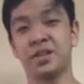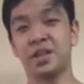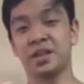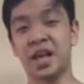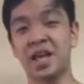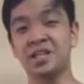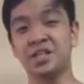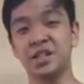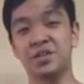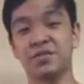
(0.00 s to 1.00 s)
the
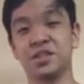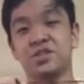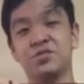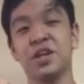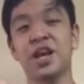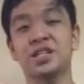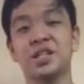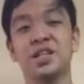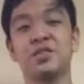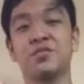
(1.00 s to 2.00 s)
tension of the string
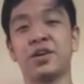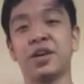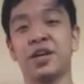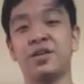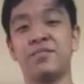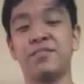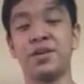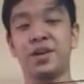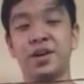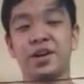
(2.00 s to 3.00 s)
actually
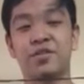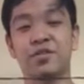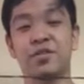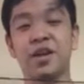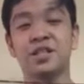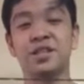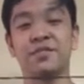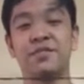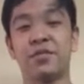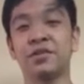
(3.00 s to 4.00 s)
creates a
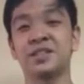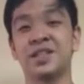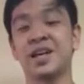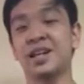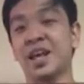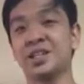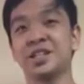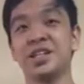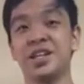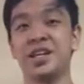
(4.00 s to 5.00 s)
force that
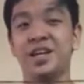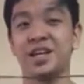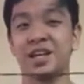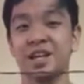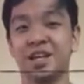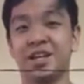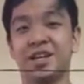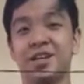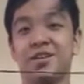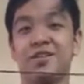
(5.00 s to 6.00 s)
actually
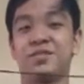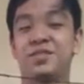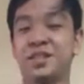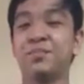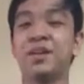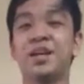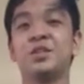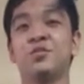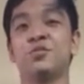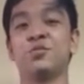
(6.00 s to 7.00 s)
similar
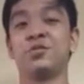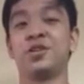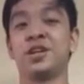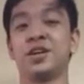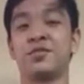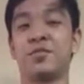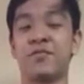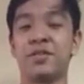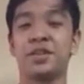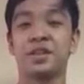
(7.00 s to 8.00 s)
to the
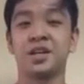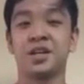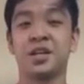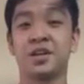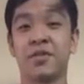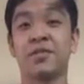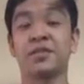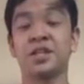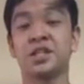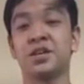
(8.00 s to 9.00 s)

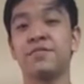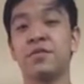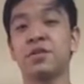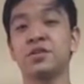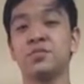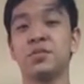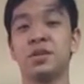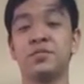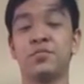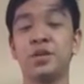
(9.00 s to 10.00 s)
gravitational force,
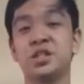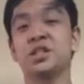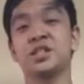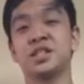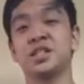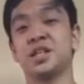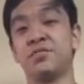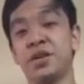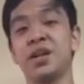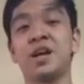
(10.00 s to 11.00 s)
which is in
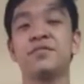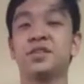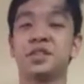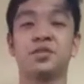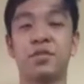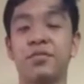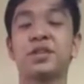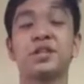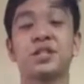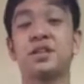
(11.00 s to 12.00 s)
real life is the
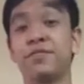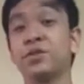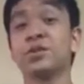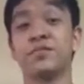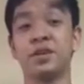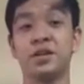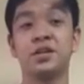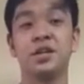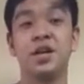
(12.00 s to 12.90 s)
gravitational force of Earth,